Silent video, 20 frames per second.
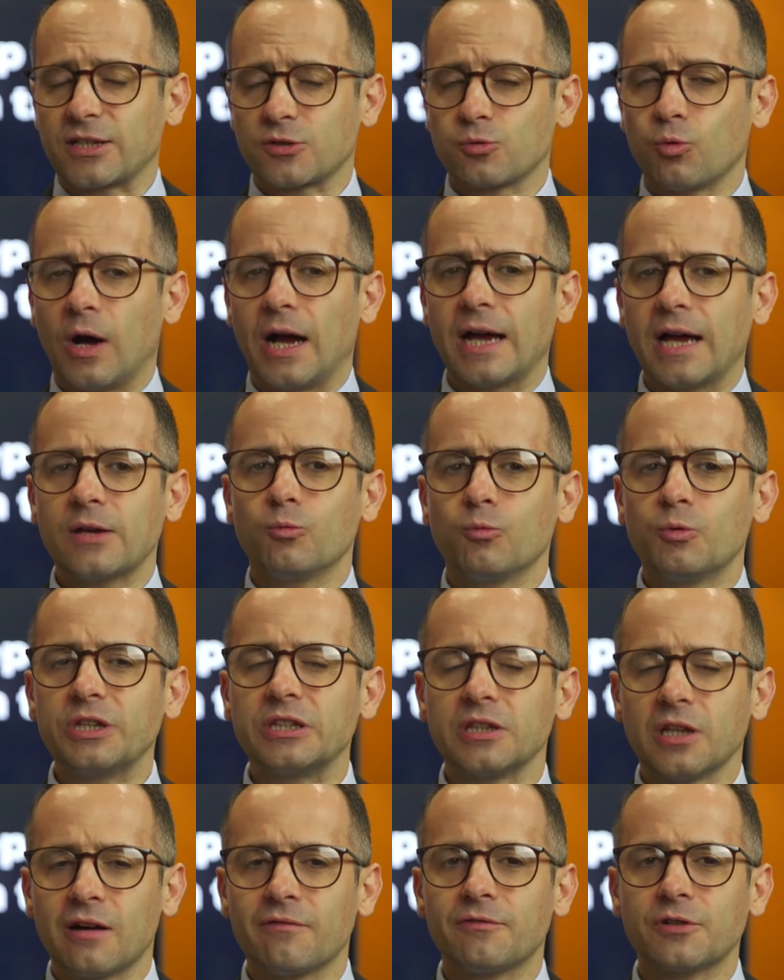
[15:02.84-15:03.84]
why we
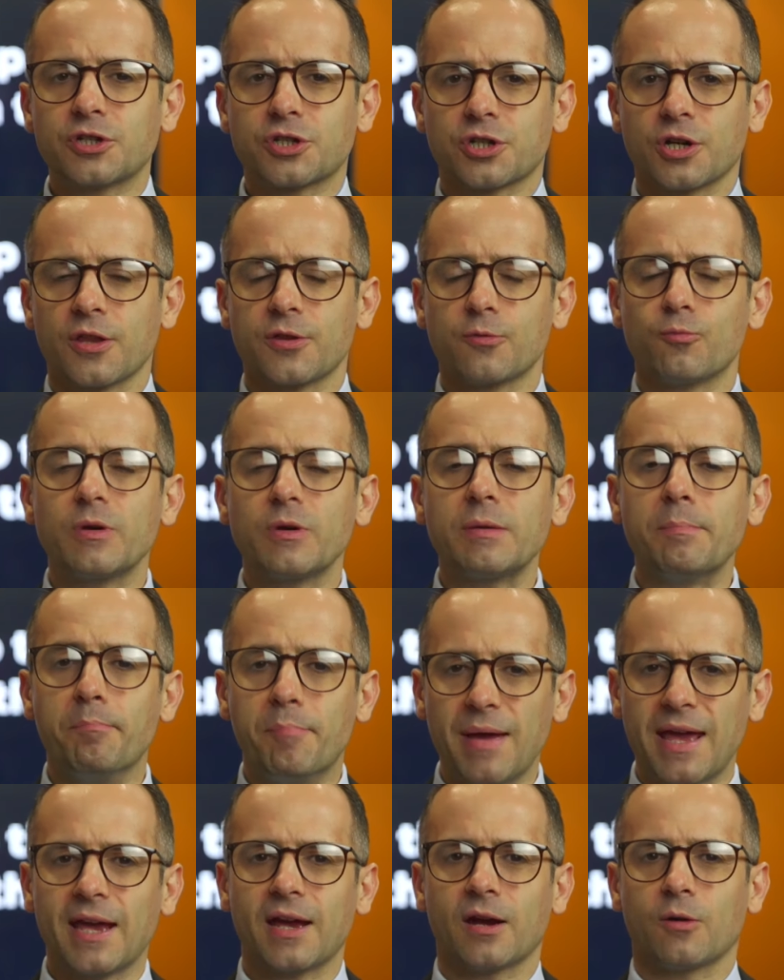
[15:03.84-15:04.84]
love each other. We
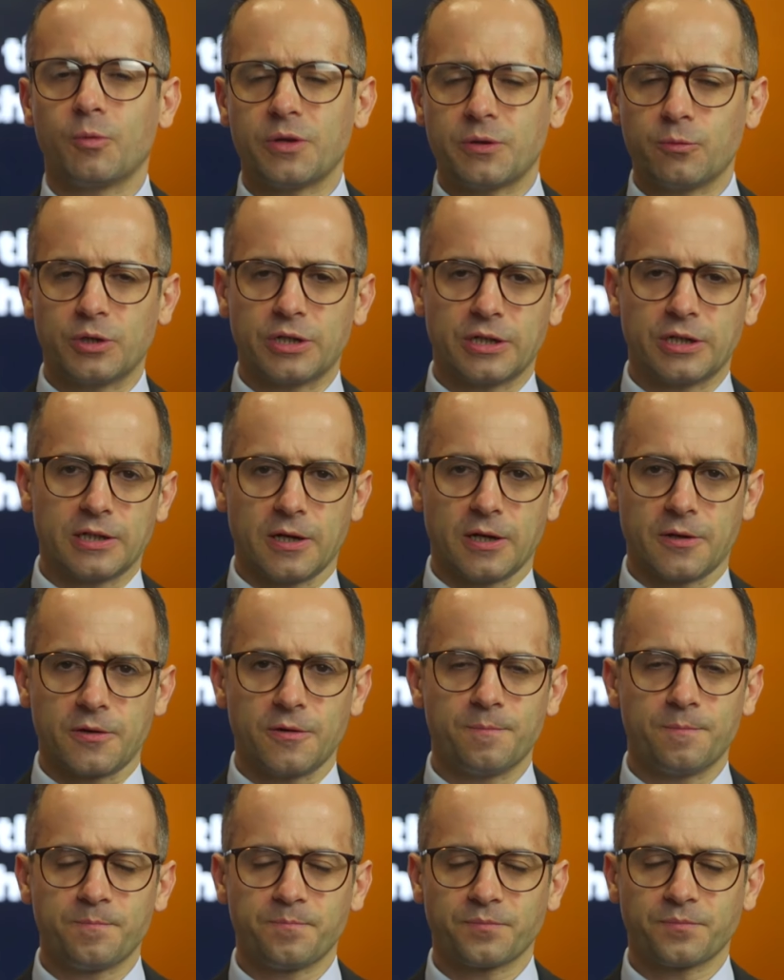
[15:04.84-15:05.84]
bear with one another.
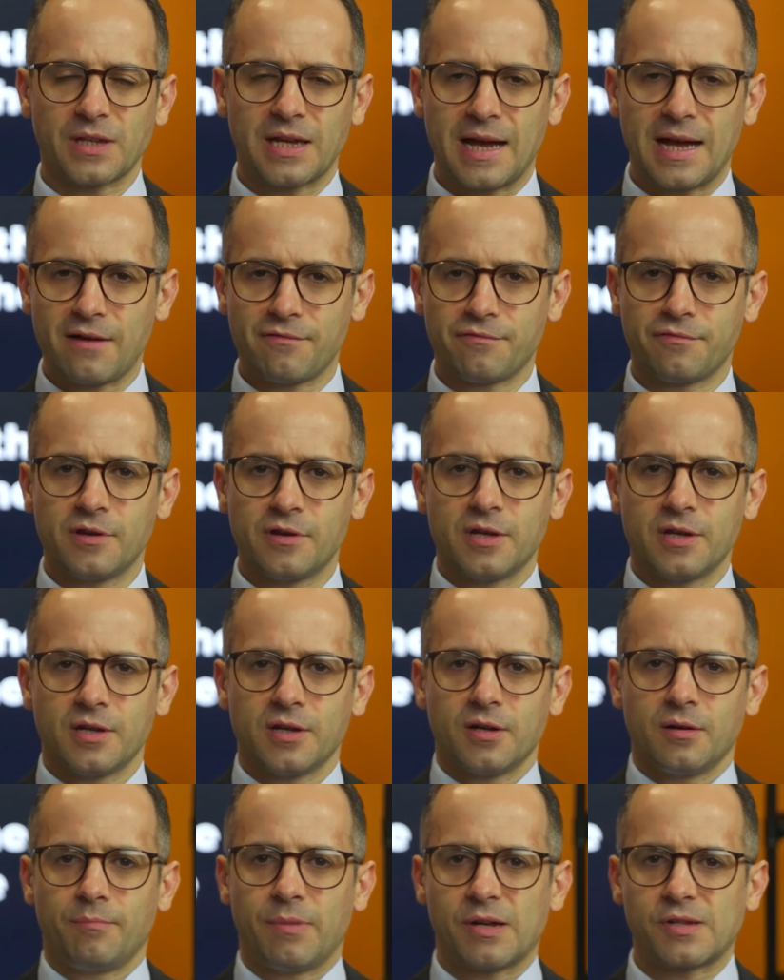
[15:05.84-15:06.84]
I have
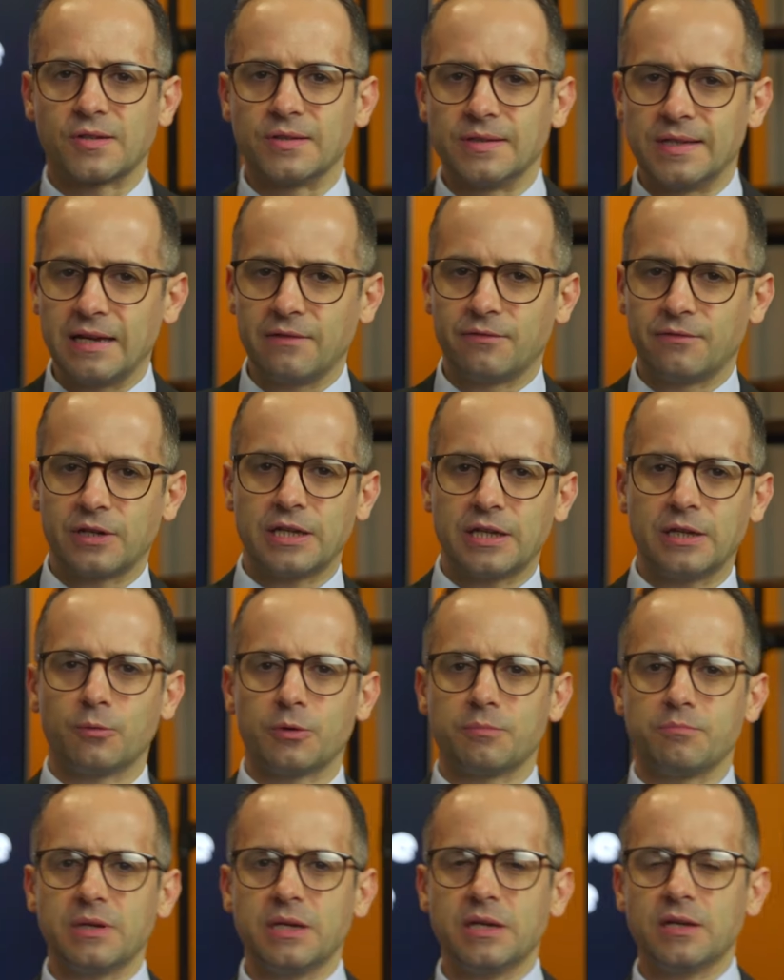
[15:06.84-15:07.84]
Pastor David here with
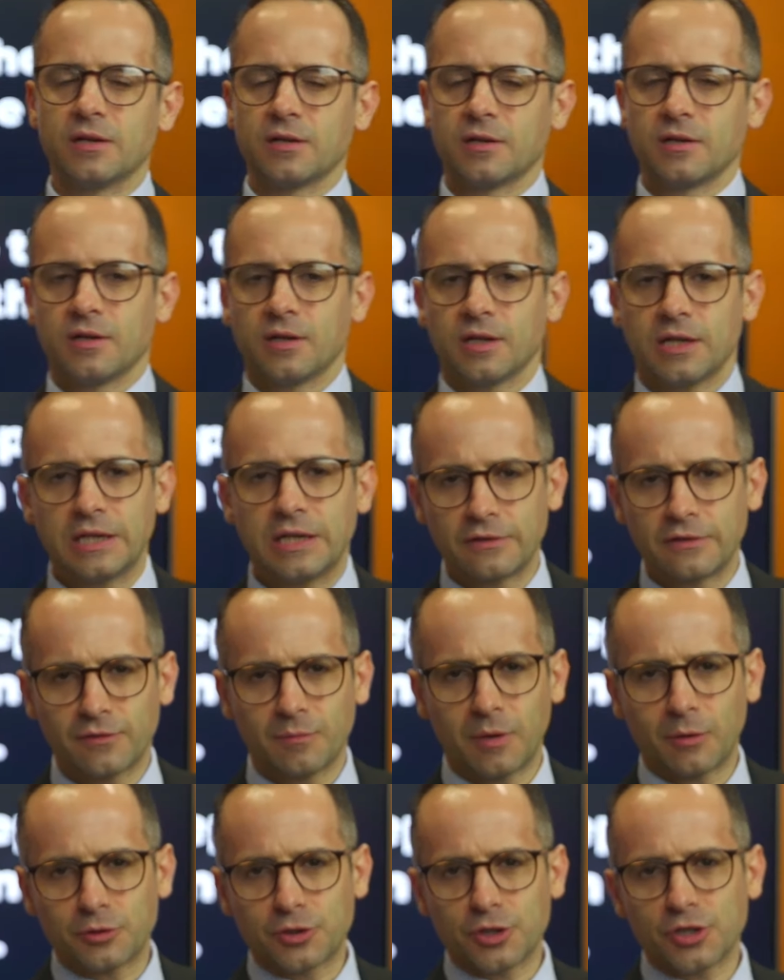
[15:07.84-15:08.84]
me, here from
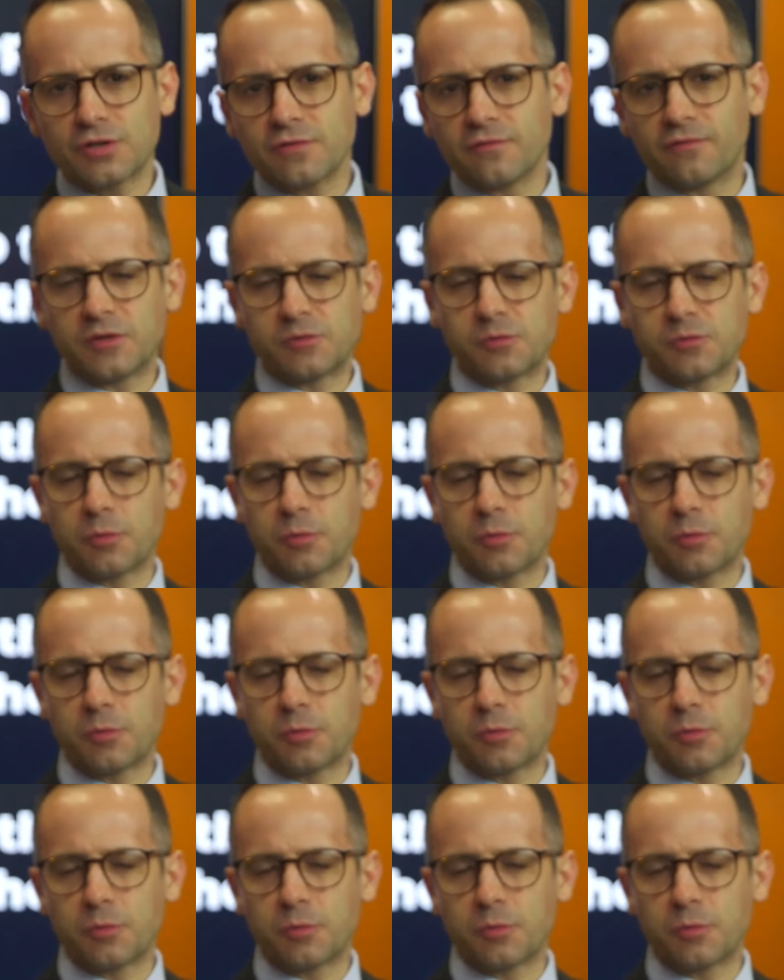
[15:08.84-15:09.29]
our church in Finsbury